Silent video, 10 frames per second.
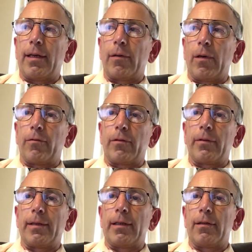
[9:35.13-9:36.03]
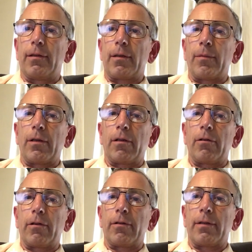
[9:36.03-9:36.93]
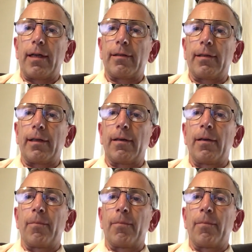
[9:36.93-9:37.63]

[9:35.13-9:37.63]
However, in some of the clinical testing